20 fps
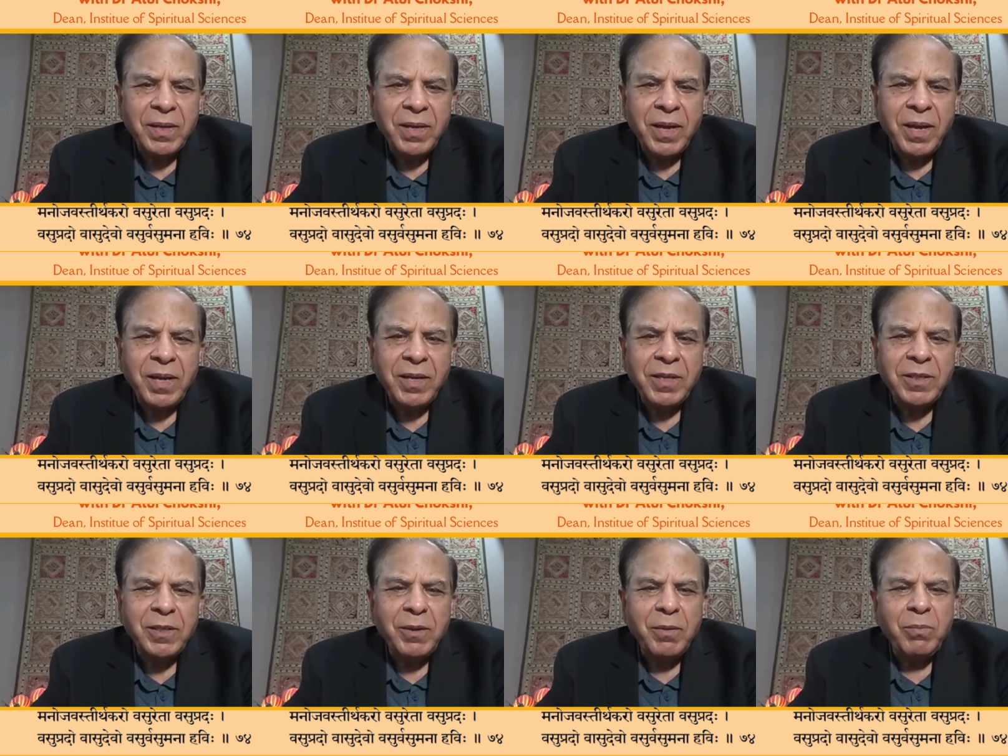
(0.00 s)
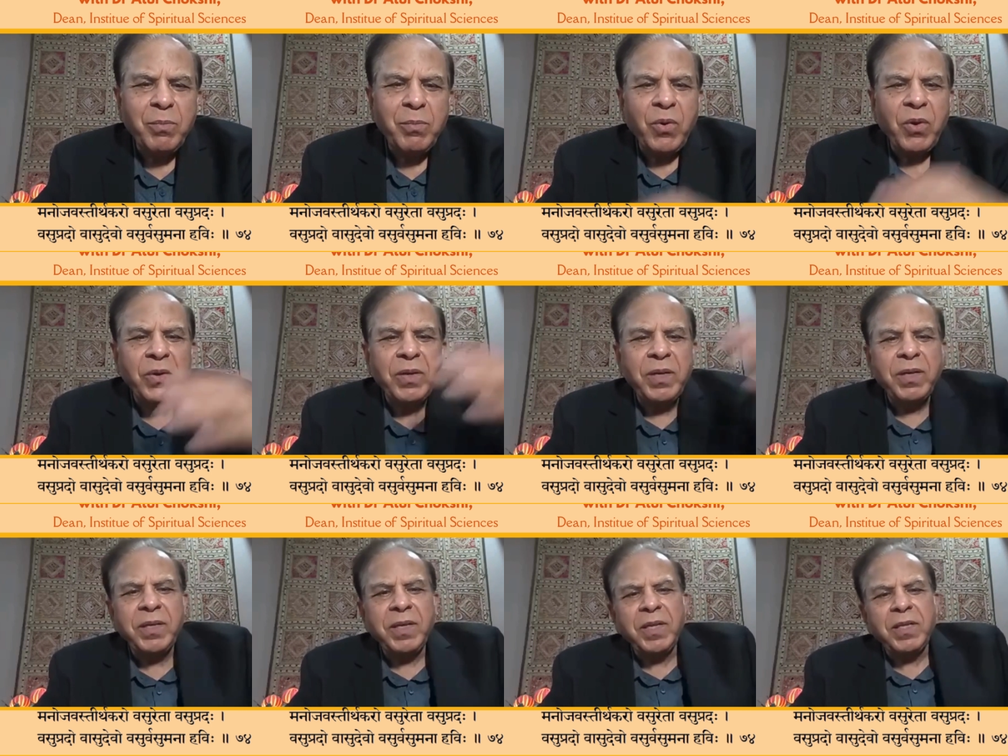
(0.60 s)
And some
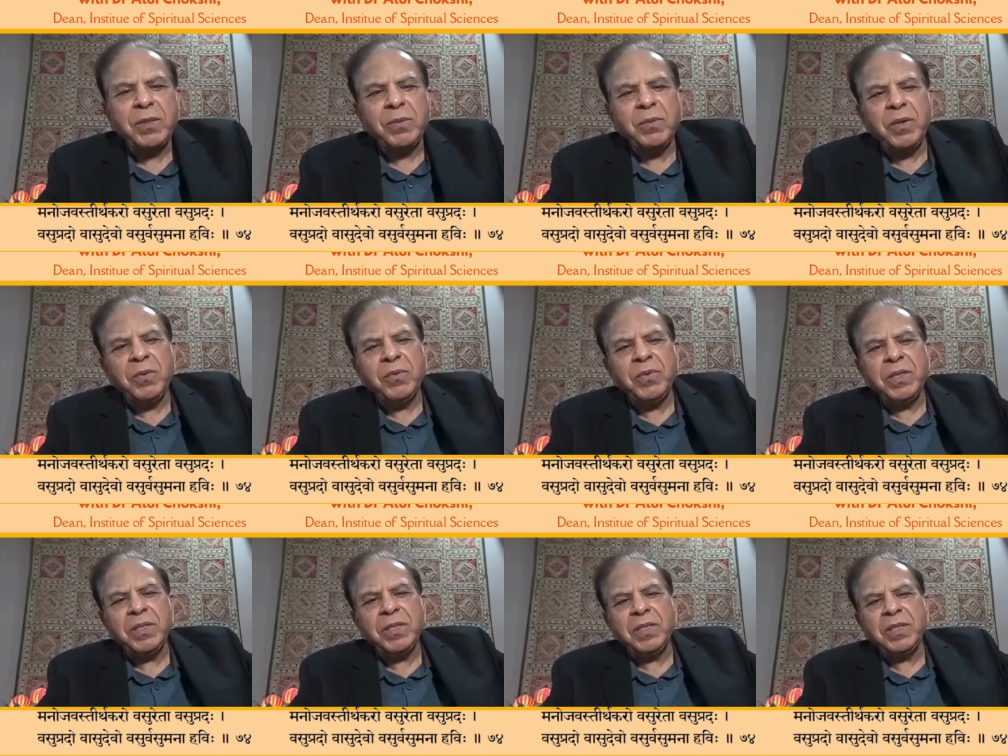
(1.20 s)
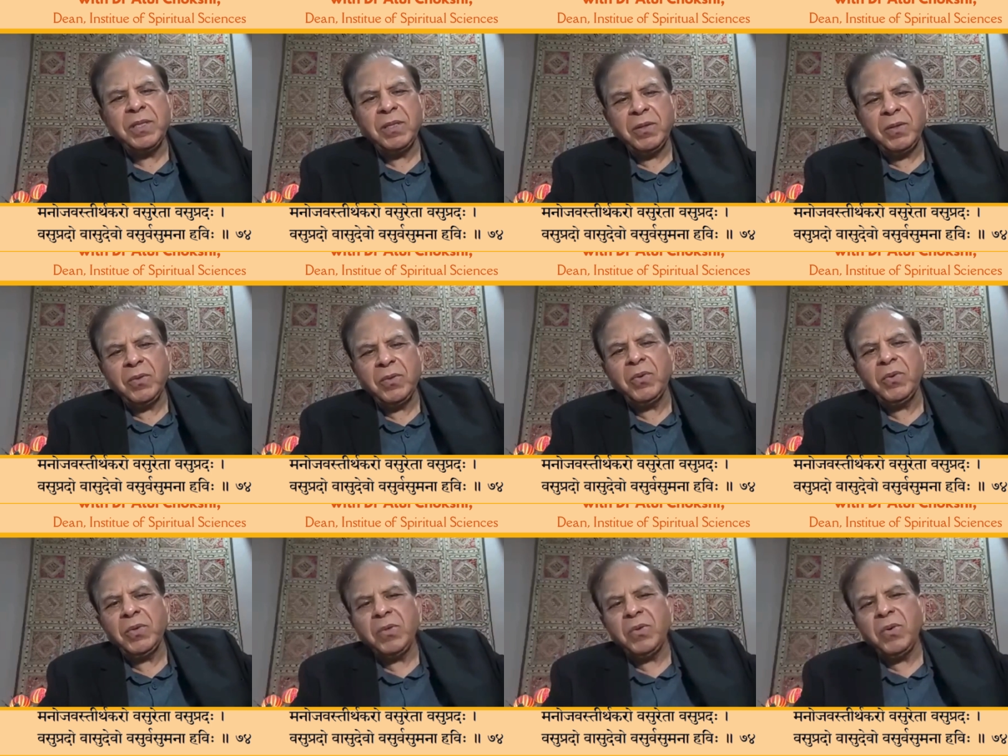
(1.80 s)
politics, which is
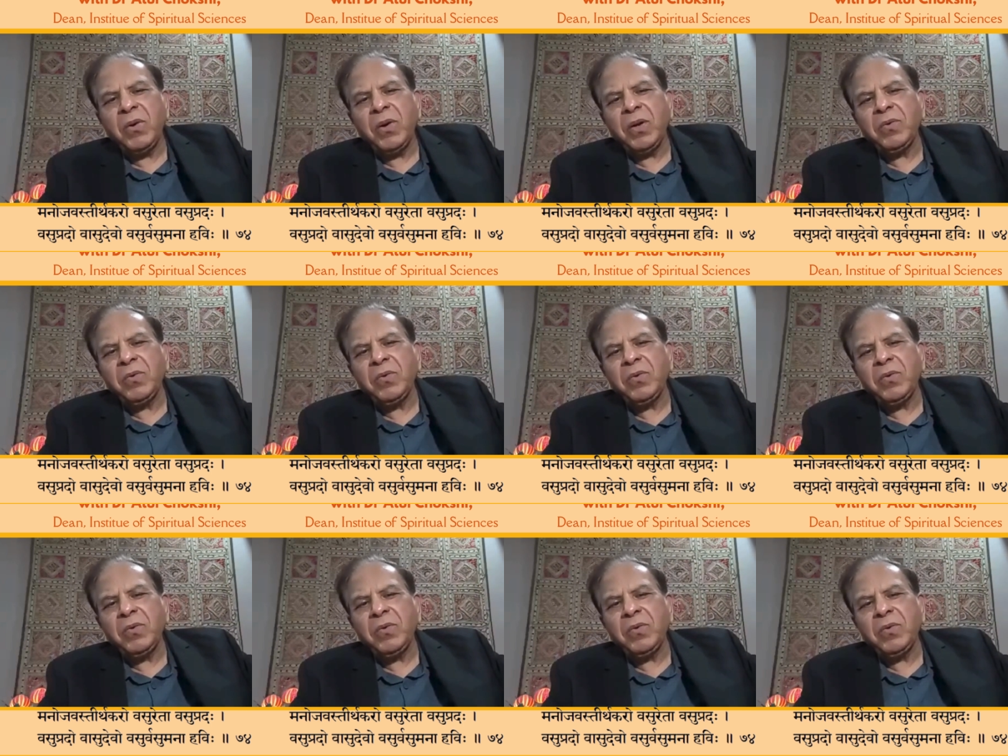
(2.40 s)
you all